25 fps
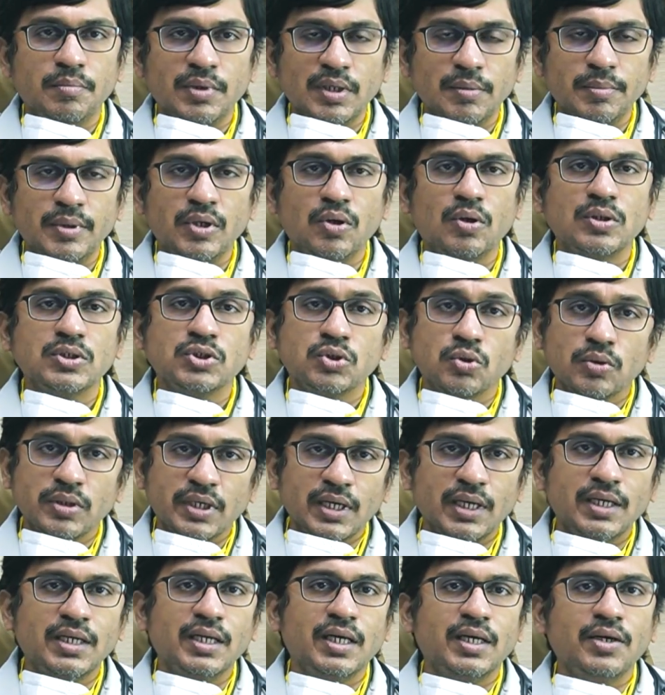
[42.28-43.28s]
baby also
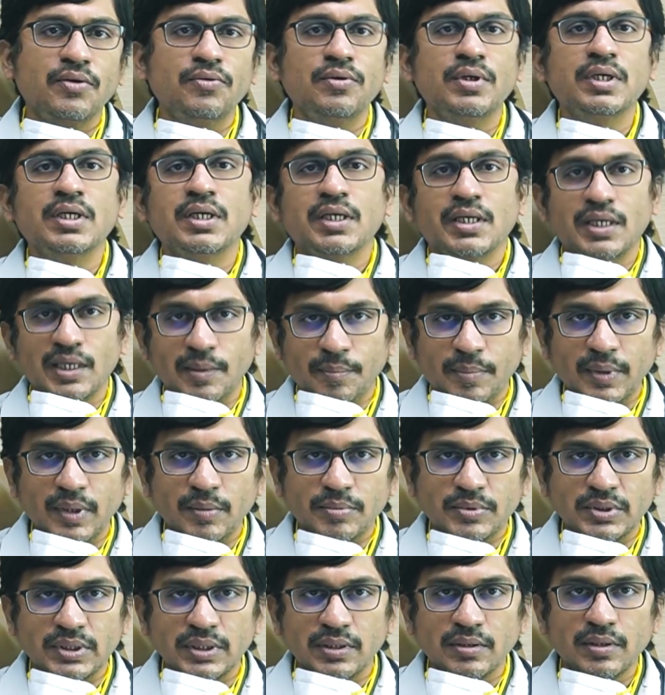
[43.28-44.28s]
can have
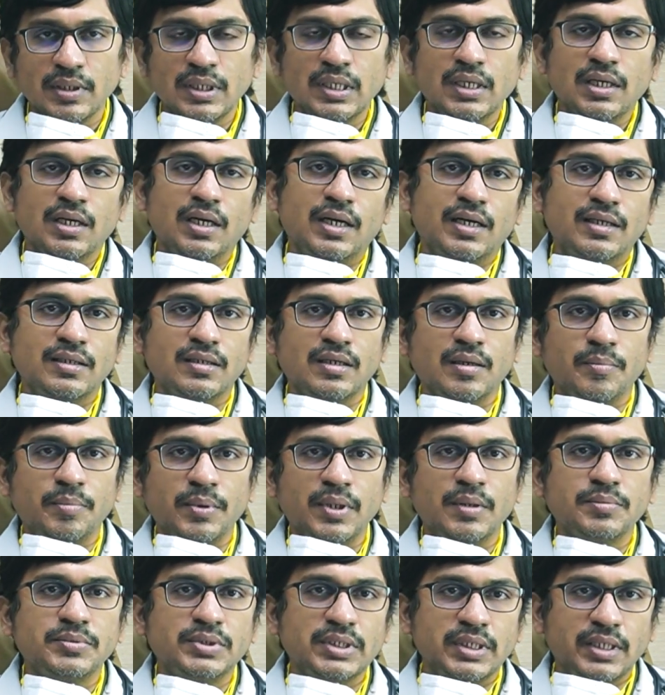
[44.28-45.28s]
epilepsy, and
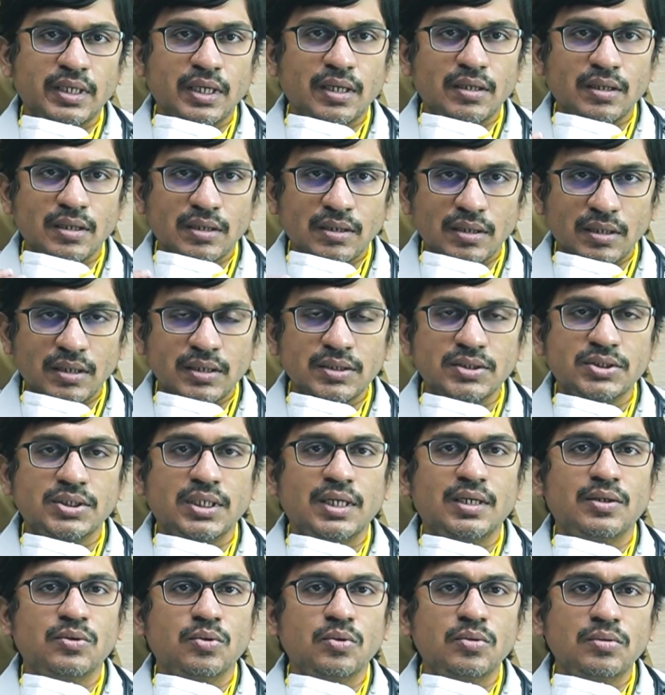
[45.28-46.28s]
epilepsy can occur in
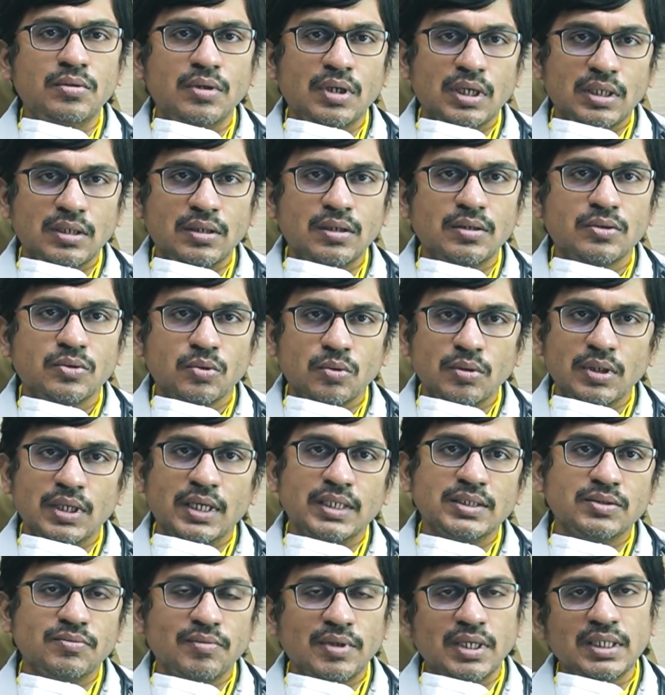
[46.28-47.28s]
childhood, adulthood
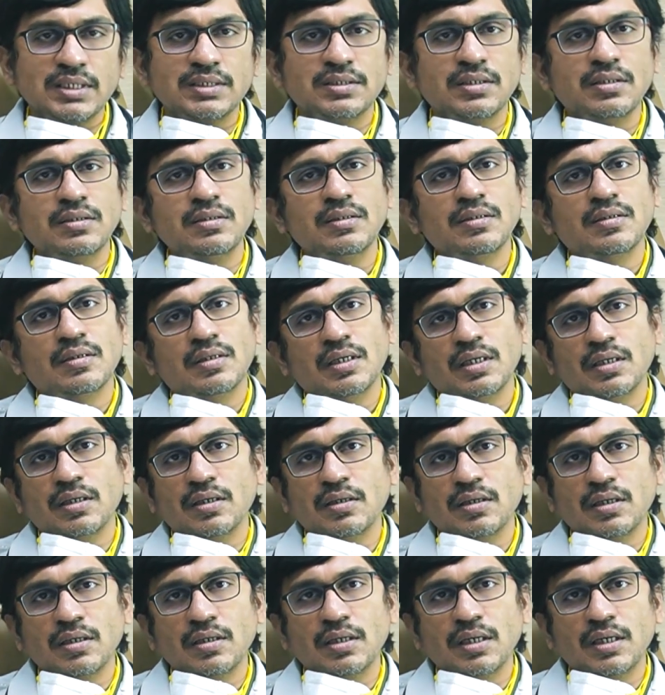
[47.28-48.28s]
as well as in
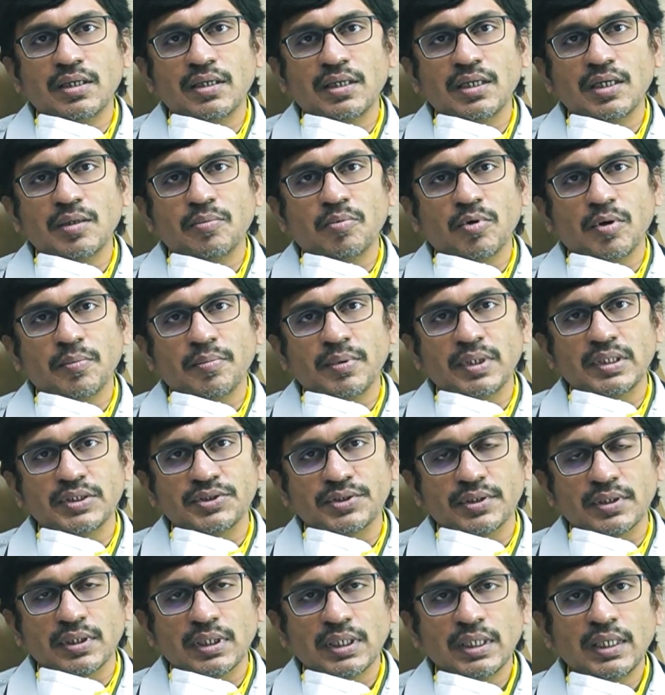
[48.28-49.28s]
elderly
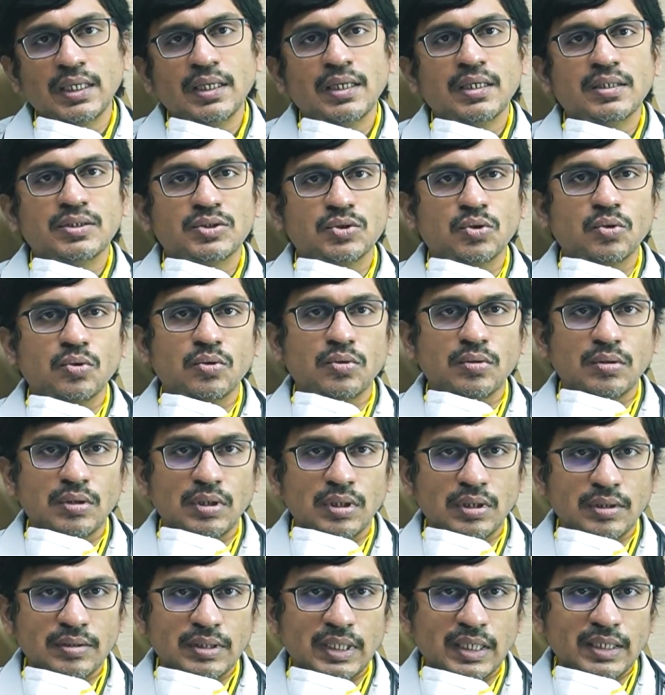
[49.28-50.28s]
population.
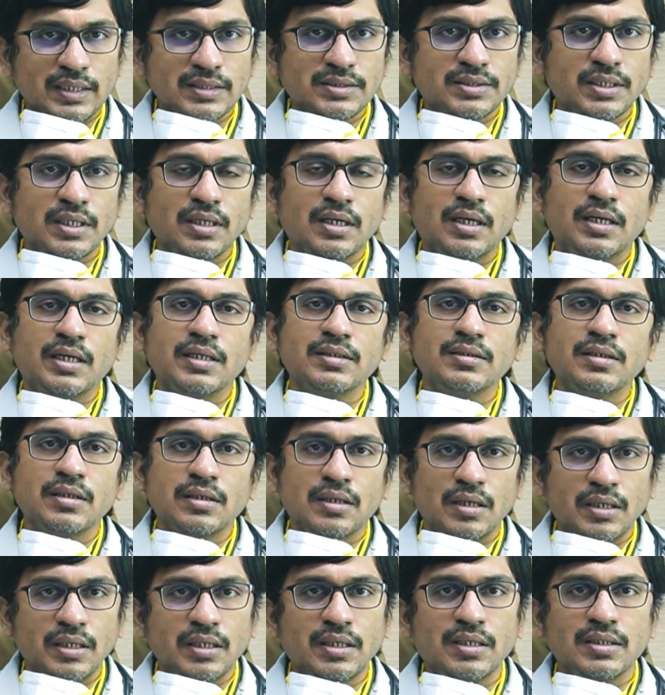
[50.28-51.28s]
So that is regarding the
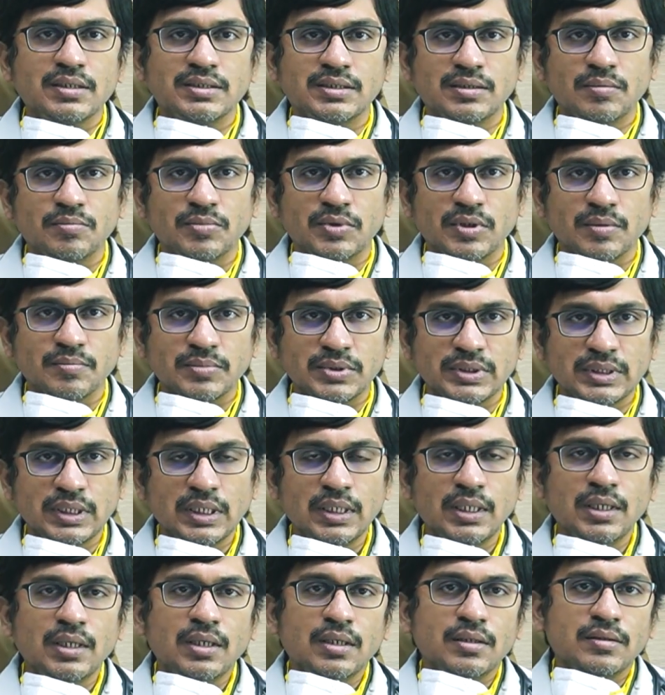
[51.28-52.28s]
clinical symptoms.
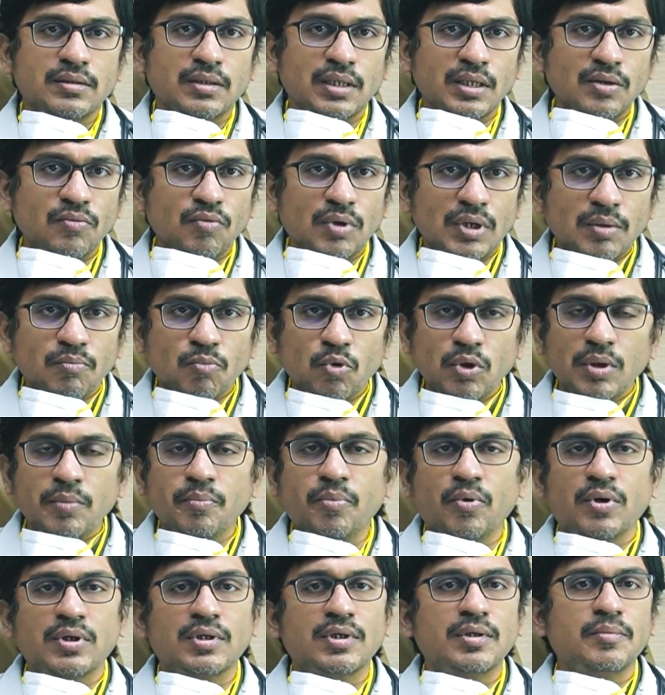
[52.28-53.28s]
Then one more
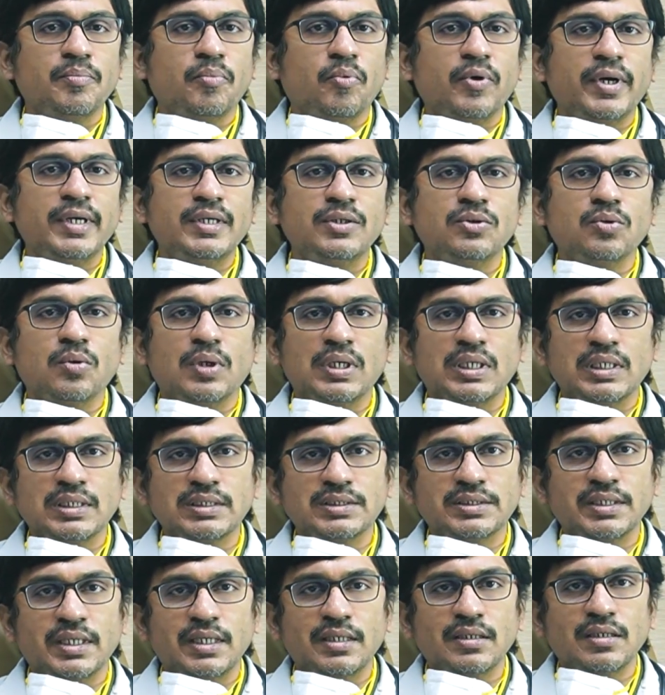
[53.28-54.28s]
important point to
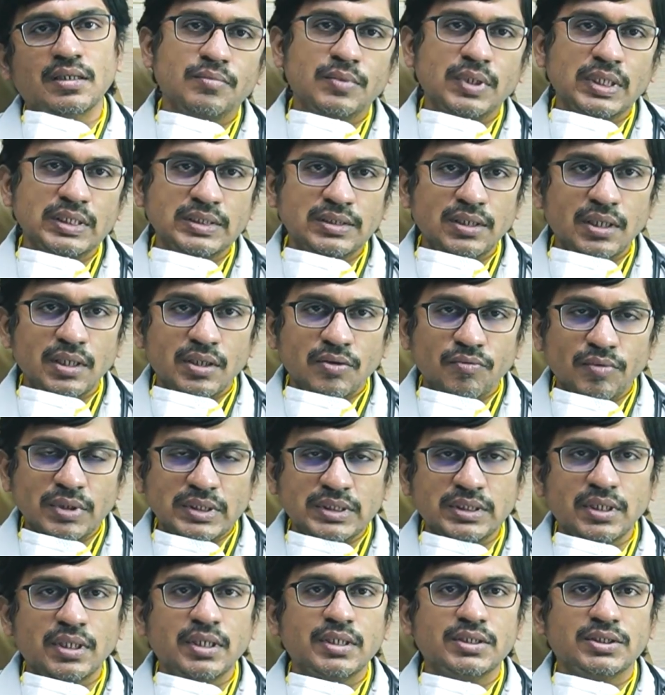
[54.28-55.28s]
understand is the
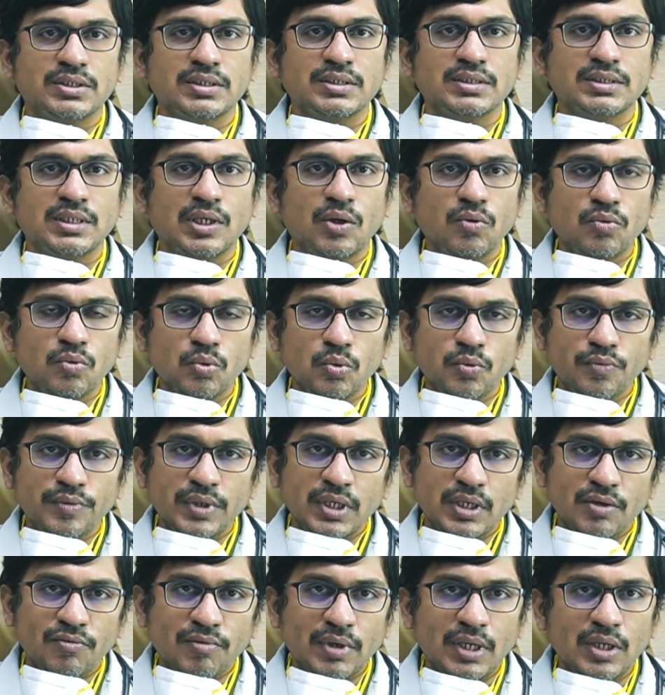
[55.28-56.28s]
investigations. How do we
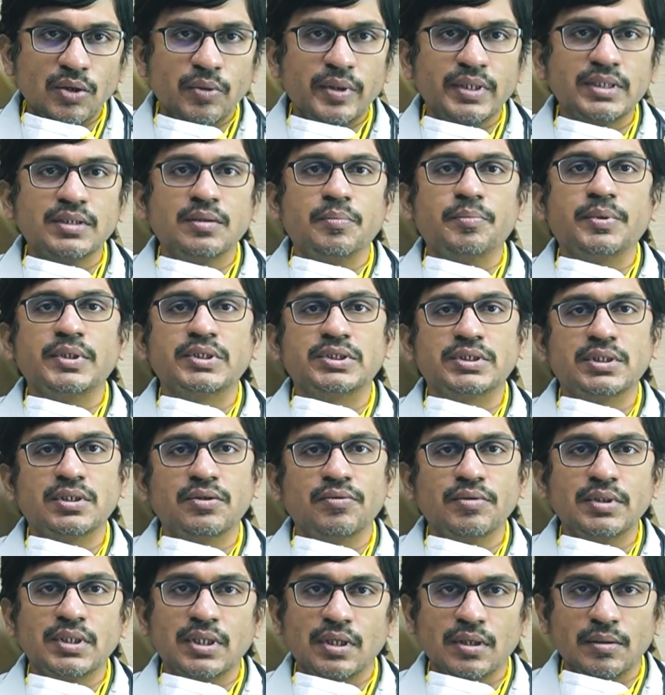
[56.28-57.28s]
evaluate the patient
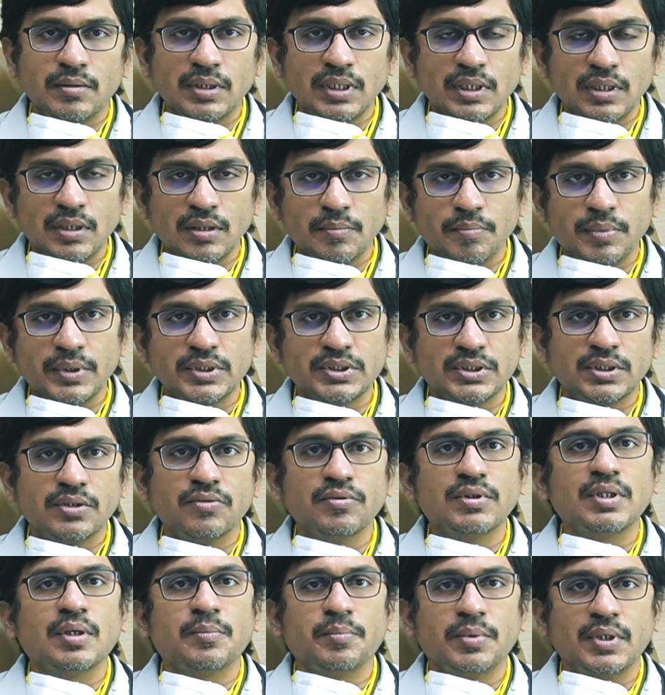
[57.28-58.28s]
with any patient
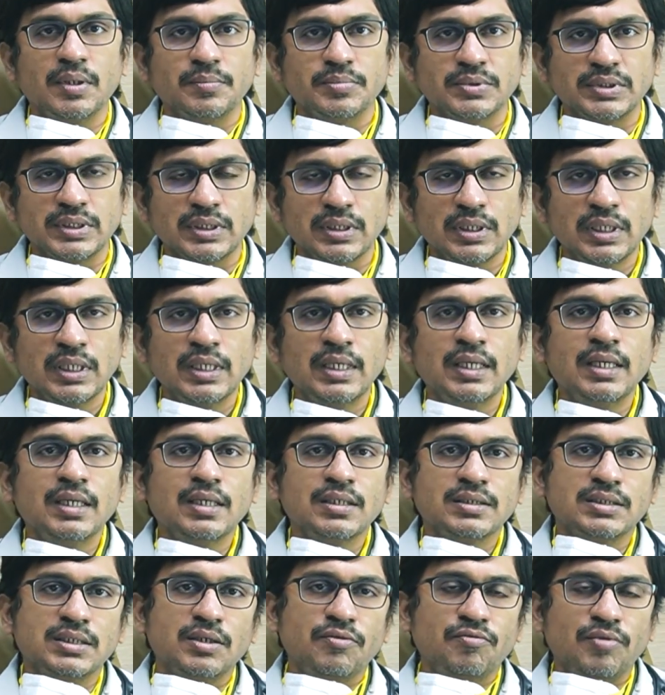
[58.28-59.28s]
with epilepsy?
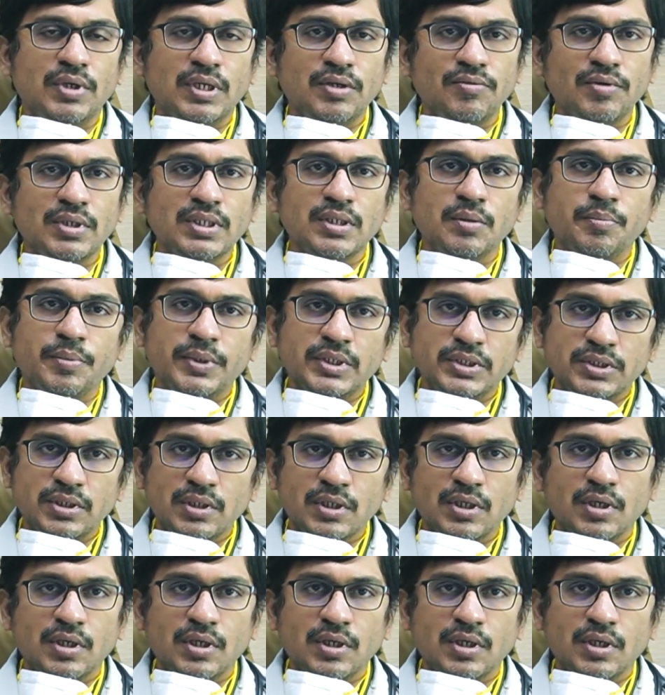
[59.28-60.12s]
See, whenever the patient